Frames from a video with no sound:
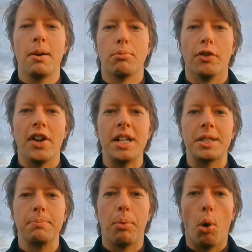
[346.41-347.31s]

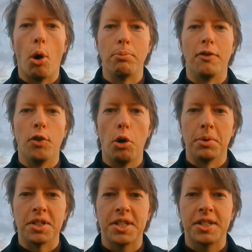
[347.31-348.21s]
prevents poor
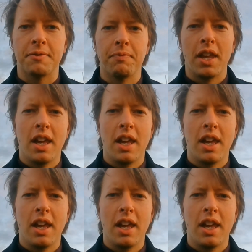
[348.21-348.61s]
performance.